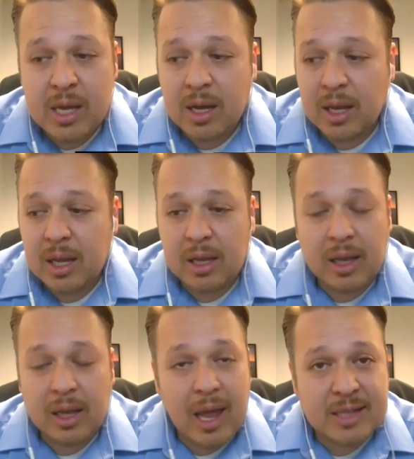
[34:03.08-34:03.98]
Uh,
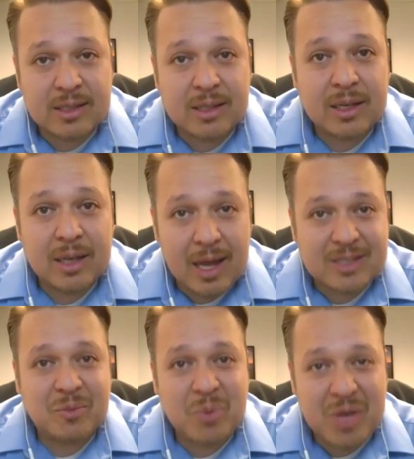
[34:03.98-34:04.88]
lots and lots
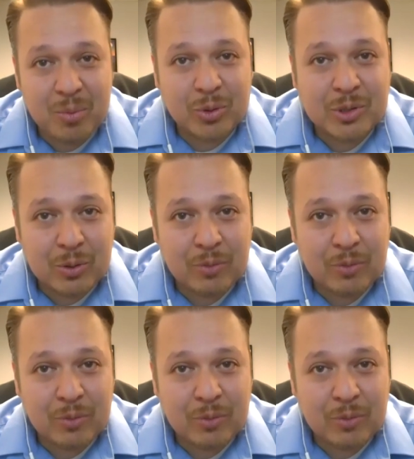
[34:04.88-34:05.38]
of people so